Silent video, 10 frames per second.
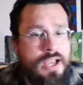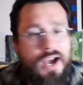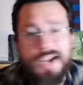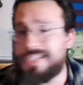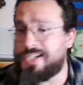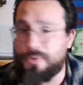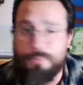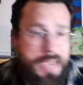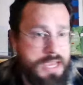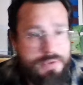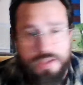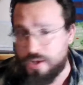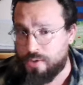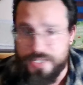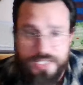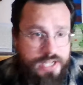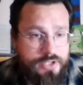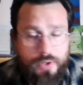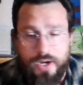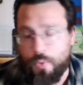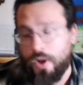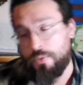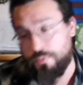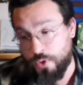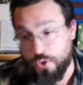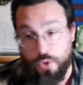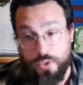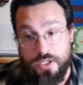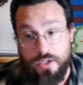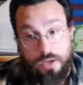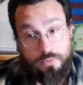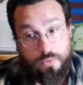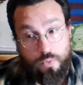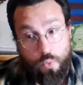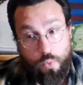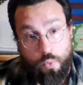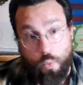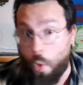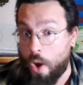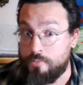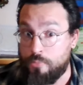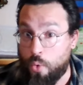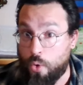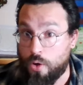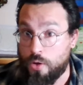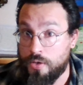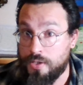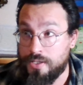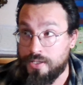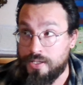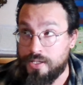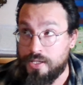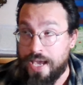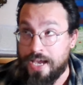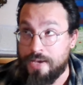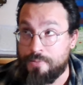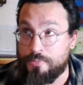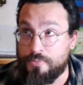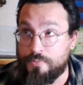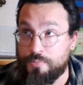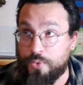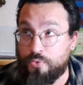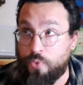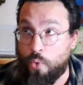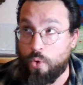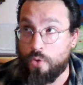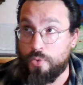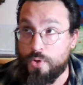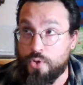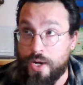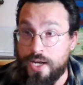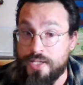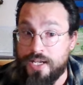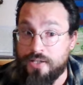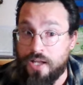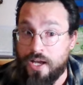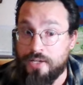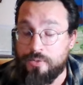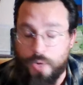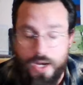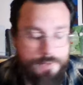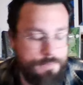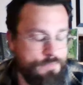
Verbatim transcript: until maybe there is a trade. Well, there's only one more game before the trade deadline, right?